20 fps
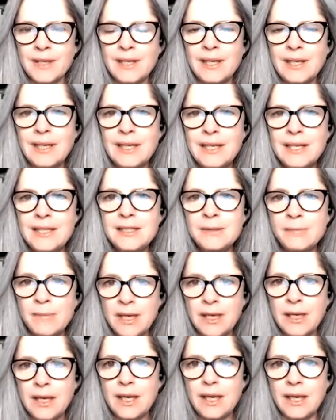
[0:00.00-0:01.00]
leads
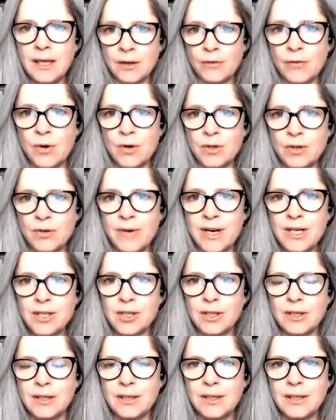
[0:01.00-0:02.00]
me in the wrong
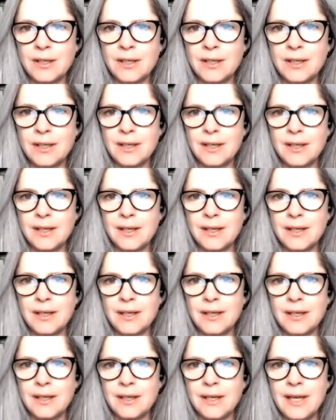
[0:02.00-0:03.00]
direction.
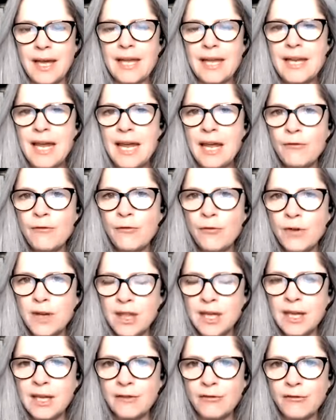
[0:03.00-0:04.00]
And
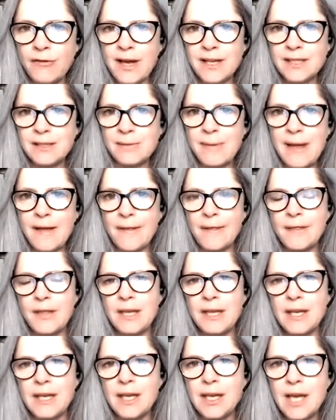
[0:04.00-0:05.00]
everything, in fact, about
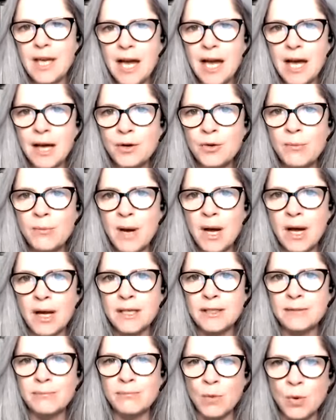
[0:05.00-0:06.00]
the carnal
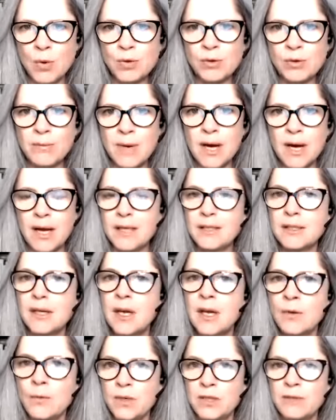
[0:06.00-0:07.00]
mind, mortal mind,
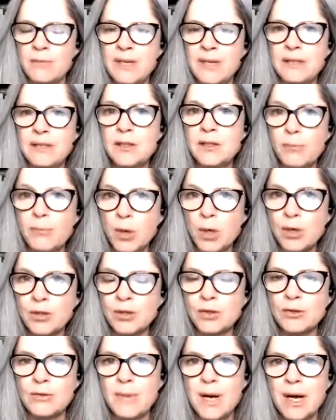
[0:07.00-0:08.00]
which means the
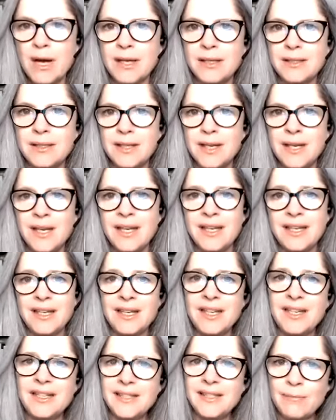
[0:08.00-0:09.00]
personal mind,
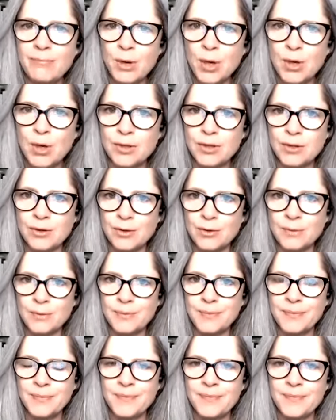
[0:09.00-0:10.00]
is impersonal.